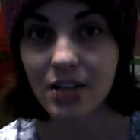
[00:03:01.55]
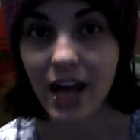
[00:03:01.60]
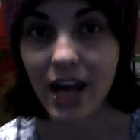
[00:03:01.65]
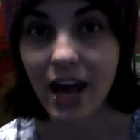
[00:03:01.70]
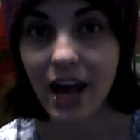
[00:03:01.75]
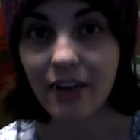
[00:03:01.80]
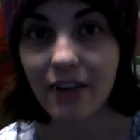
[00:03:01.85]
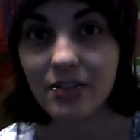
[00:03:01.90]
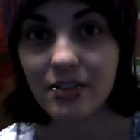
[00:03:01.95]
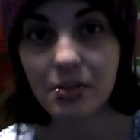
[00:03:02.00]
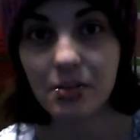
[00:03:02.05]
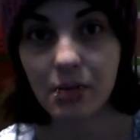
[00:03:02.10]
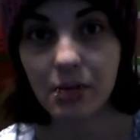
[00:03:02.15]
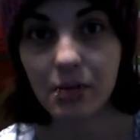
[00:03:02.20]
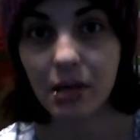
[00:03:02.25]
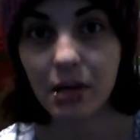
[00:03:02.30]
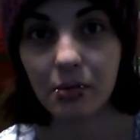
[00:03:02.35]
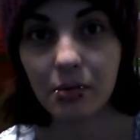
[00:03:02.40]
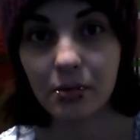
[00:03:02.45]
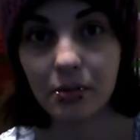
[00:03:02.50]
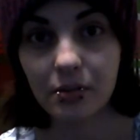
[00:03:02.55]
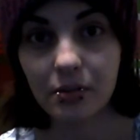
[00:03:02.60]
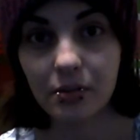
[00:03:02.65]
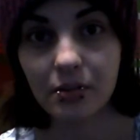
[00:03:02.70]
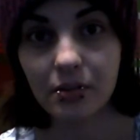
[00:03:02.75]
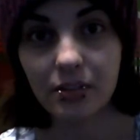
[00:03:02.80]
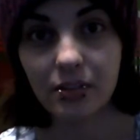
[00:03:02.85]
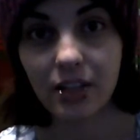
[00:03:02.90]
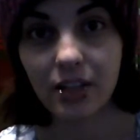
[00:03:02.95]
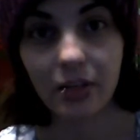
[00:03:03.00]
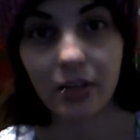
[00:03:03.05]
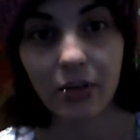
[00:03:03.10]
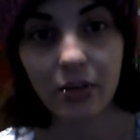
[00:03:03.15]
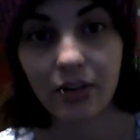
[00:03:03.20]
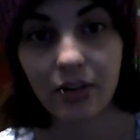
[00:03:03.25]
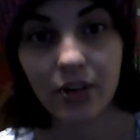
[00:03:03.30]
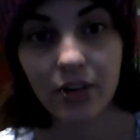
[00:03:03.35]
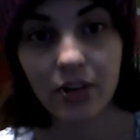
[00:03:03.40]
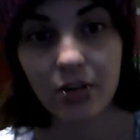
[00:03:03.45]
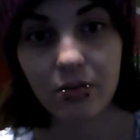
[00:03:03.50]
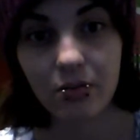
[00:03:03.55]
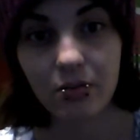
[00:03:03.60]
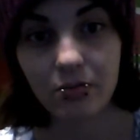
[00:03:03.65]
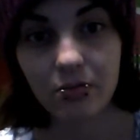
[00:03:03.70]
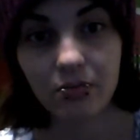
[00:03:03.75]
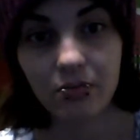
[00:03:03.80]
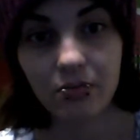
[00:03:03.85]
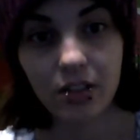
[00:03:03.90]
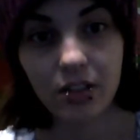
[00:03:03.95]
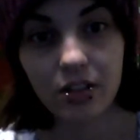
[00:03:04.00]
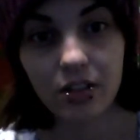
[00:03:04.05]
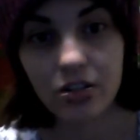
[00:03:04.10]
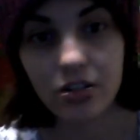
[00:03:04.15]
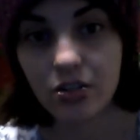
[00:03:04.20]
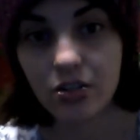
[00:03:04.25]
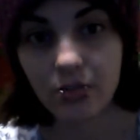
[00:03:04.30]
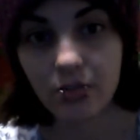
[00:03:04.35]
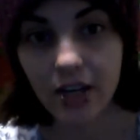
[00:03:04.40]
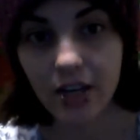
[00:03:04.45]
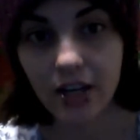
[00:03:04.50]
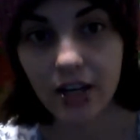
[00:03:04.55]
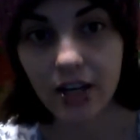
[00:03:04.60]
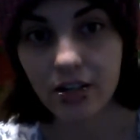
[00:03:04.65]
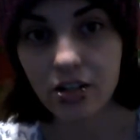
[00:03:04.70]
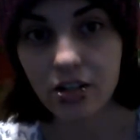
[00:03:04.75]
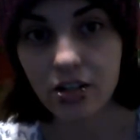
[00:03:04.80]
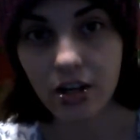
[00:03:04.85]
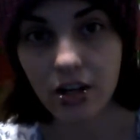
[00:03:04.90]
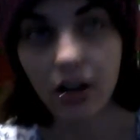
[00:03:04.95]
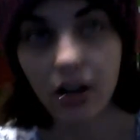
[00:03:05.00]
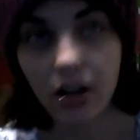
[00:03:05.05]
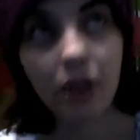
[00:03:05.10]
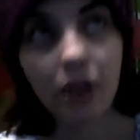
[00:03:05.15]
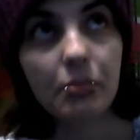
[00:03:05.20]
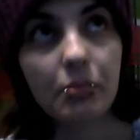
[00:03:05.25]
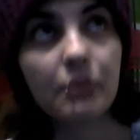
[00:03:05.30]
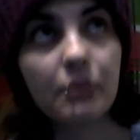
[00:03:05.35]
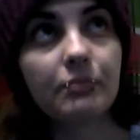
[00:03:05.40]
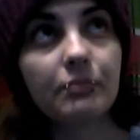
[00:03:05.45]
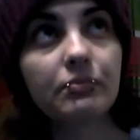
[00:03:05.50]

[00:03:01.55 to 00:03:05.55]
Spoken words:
to have to be able, like, whenever you shoot that shit up,